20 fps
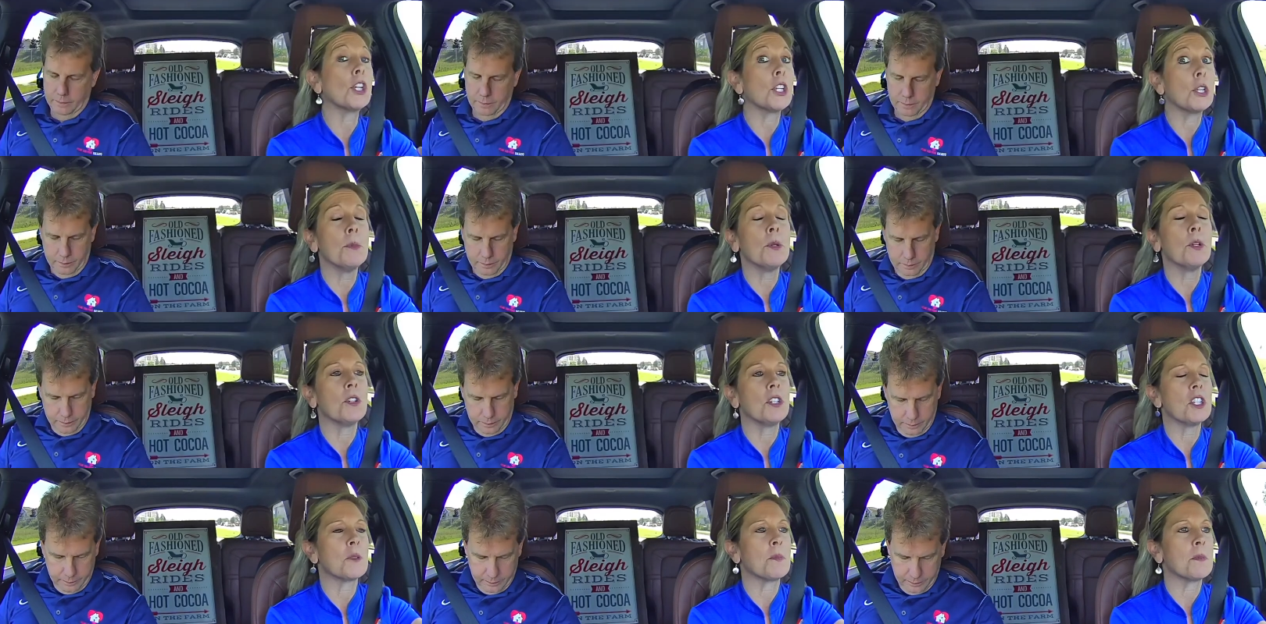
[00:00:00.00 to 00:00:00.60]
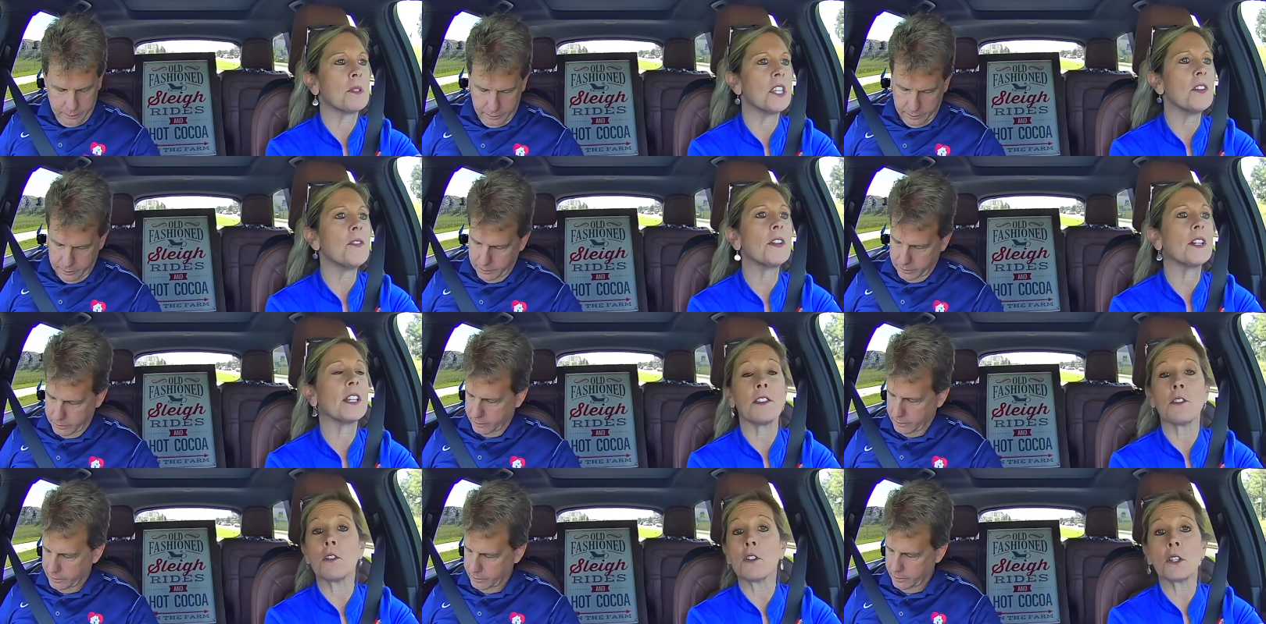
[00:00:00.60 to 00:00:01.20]
Speaker 1: community
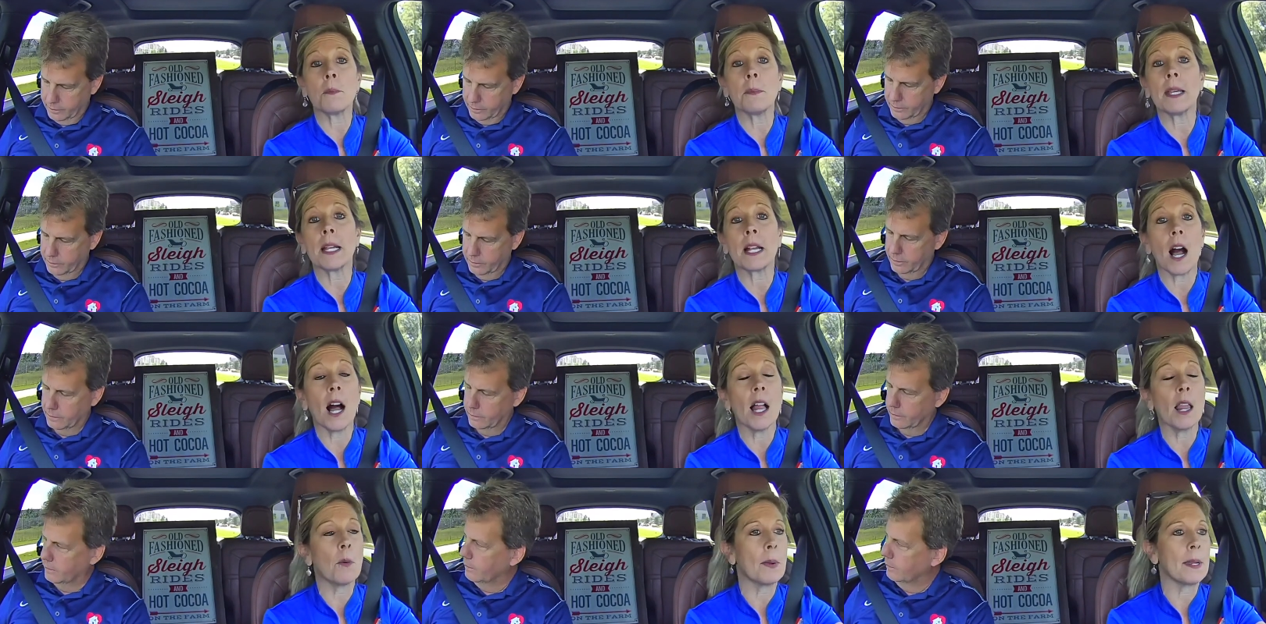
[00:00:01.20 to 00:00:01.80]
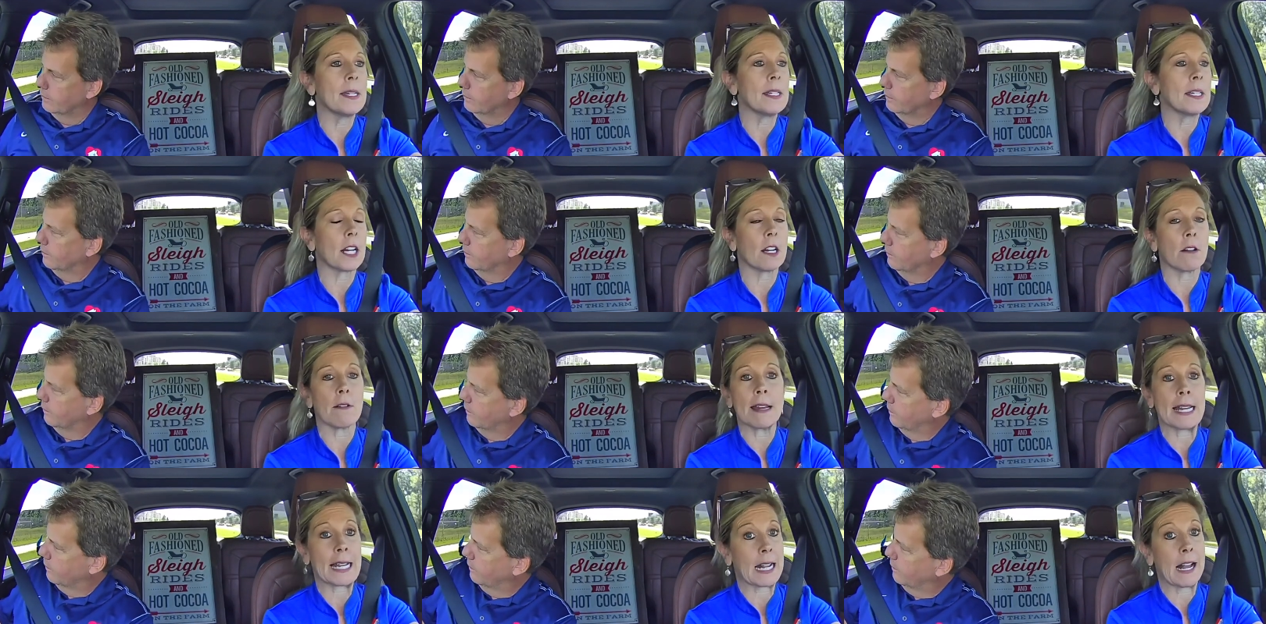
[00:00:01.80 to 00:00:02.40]
specifically, there's a big Halloween
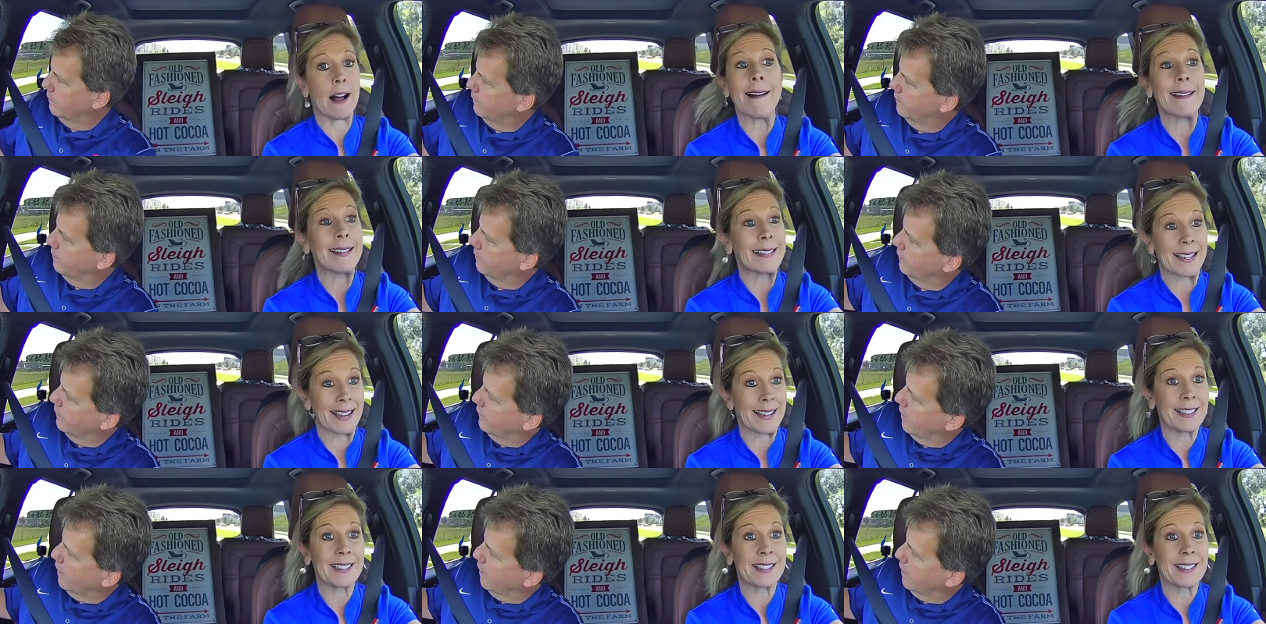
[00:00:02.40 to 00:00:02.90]
decorating contest.